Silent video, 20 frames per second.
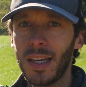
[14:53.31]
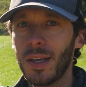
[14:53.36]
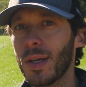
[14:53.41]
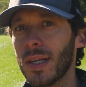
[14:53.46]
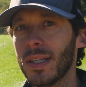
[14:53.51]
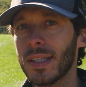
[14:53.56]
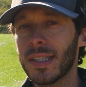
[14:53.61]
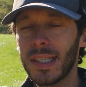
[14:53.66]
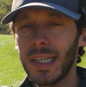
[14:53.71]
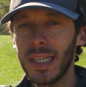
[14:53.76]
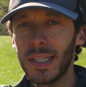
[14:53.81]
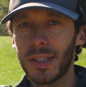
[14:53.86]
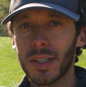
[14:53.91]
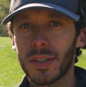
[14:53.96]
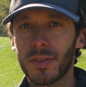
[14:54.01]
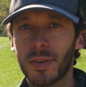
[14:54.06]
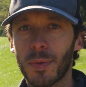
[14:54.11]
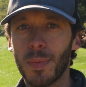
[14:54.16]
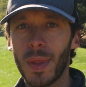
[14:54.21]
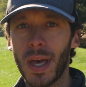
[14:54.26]
You can see
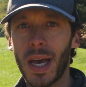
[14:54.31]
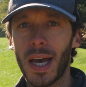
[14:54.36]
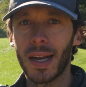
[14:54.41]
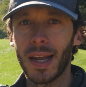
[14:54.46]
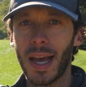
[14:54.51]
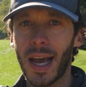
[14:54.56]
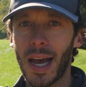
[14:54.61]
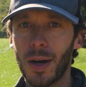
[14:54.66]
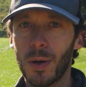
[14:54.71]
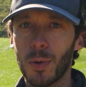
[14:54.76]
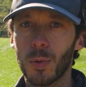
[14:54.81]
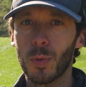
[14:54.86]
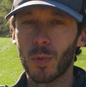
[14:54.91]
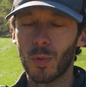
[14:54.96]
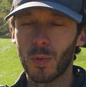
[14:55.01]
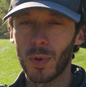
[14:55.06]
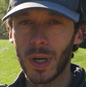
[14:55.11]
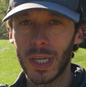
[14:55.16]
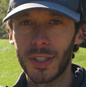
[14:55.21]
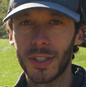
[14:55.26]
just from that how
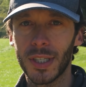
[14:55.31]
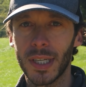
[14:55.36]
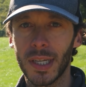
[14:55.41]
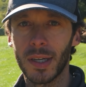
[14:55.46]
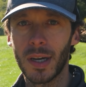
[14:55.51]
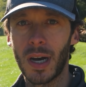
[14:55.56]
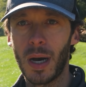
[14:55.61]
rich and